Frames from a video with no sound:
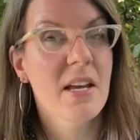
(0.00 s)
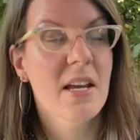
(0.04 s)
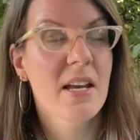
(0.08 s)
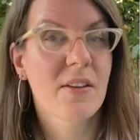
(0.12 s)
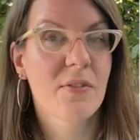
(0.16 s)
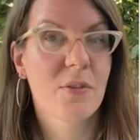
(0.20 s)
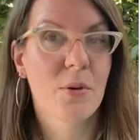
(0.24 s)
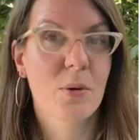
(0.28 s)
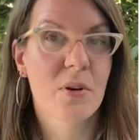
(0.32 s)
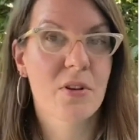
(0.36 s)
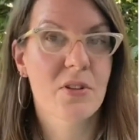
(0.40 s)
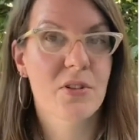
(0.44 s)

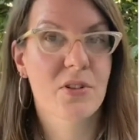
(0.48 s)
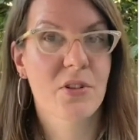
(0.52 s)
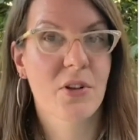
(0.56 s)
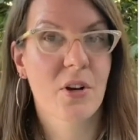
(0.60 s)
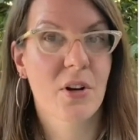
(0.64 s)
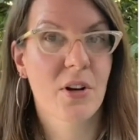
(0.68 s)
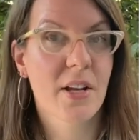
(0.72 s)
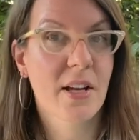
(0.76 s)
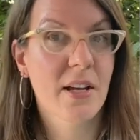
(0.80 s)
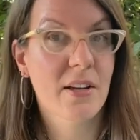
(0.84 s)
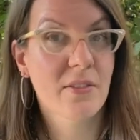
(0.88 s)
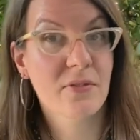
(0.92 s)
If you are
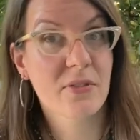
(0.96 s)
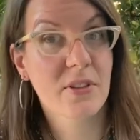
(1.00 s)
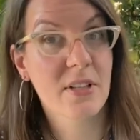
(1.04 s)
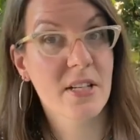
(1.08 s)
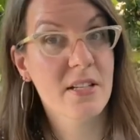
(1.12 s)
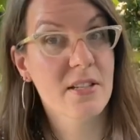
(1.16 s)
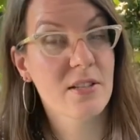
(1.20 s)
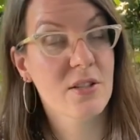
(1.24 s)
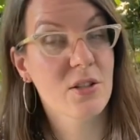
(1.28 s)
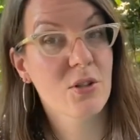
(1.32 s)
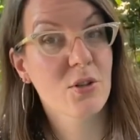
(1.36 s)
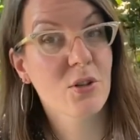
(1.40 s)
skirting a
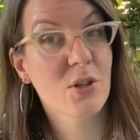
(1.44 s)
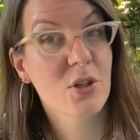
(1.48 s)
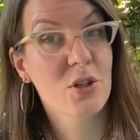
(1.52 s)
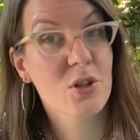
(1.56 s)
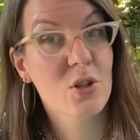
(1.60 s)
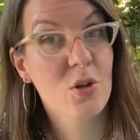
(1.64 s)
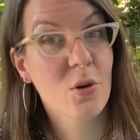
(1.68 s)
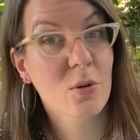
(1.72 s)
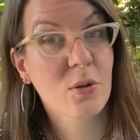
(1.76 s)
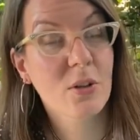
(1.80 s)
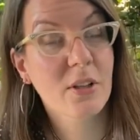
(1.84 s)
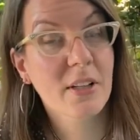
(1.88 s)
fleece, you can
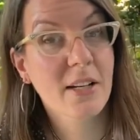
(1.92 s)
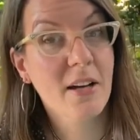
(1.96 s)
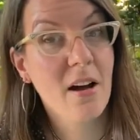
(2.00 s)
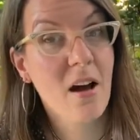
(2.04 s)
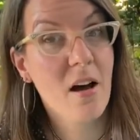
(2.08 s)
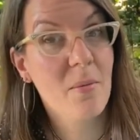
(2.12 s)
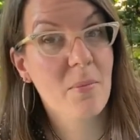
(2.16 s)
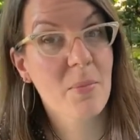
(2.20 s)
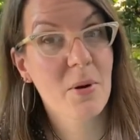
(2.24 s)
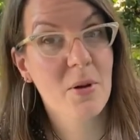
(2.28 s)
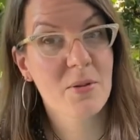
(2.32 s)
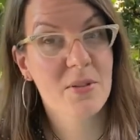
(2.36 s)
totally
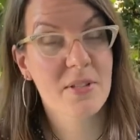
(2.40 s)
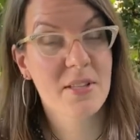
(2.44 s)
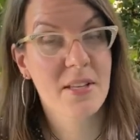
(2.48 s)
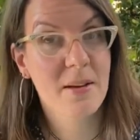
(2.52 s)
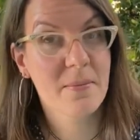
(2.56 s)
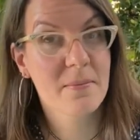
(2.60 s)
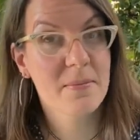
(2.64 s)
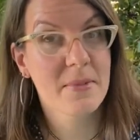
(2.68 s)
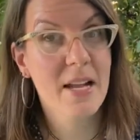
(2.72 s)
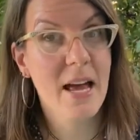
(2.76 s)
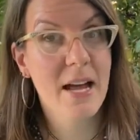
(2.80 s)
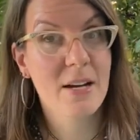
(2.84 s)
compost
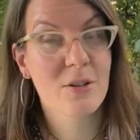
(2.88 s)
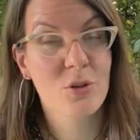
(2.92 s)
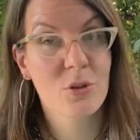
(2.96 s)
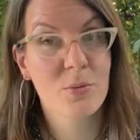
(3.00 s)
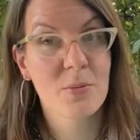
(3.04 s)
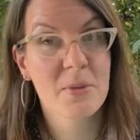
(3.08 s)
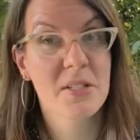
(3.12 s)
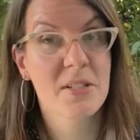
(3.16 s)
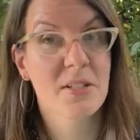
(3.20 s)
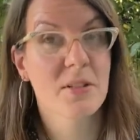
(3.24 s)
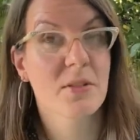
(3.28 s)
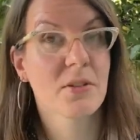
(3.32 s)
them. Natural
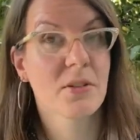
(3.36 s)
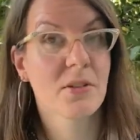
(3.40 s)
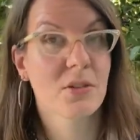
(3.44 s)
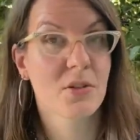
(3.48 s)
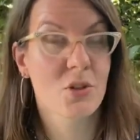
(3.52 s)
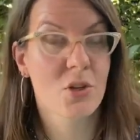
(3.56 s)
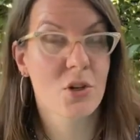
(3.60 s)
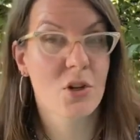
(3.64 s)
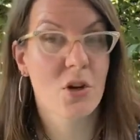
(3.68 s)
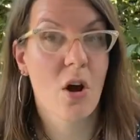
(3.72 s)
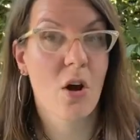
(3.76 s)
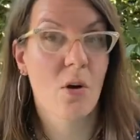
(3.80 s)

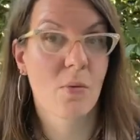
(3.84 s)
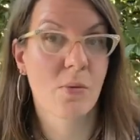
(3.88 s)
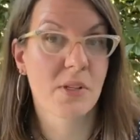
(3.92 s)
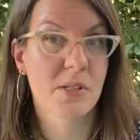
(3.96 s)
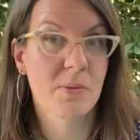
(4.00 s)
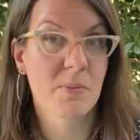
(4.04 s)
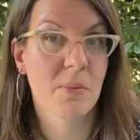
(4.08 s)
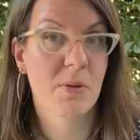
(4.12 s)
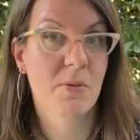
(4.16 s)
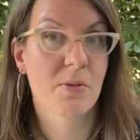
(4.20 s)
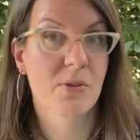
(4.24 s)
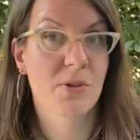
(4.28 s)
materials should
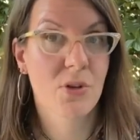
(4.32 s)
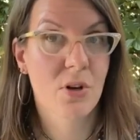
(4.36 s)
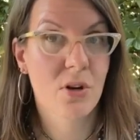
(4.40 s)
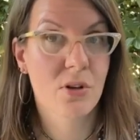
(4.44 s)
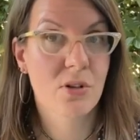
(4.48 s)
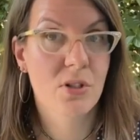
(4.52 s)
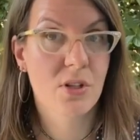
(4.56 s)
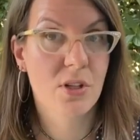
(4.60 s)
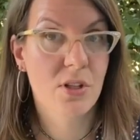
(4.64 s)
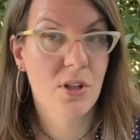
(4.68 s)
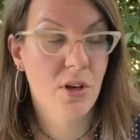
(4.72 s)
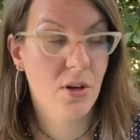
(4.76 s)
always be
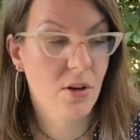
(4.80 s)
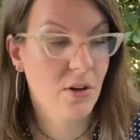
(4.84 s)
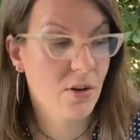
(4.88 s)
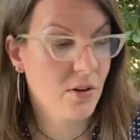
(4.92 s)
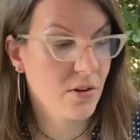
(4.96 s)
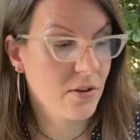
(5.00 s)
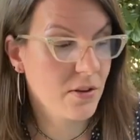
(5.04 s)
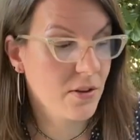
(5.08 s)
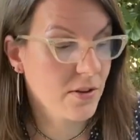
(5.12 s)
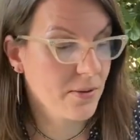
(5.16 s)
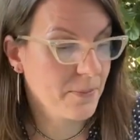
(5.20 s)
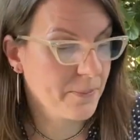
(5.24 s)
returned to the
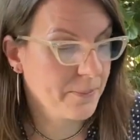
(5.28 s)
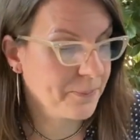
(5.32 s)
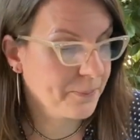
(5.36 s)
earth.